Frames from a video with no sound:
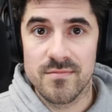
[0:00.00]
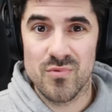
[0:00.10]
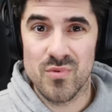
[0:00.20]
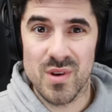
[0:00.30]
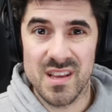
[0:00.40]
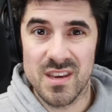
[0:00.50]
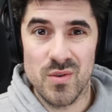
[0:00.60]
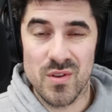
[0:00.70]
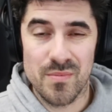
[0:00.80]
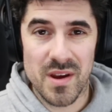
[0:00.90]
really
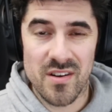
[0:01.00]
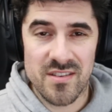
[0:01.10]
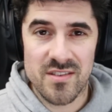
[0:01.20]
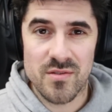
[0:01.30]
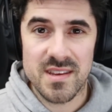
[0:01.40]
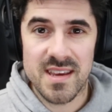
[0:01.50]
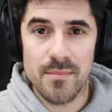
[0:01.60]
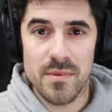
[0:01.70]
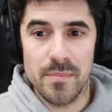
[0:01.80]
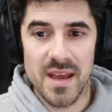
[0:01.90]
use because it's so
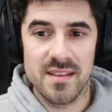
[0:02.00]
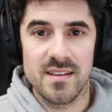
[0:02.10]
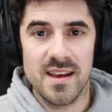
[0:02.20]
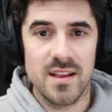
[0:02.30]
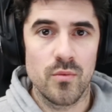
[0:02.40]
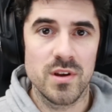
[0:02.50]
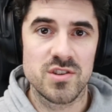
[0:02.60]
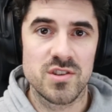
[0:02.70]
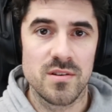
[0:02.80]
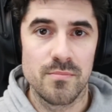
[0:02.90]
game dependent at
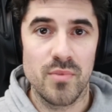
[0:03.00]
which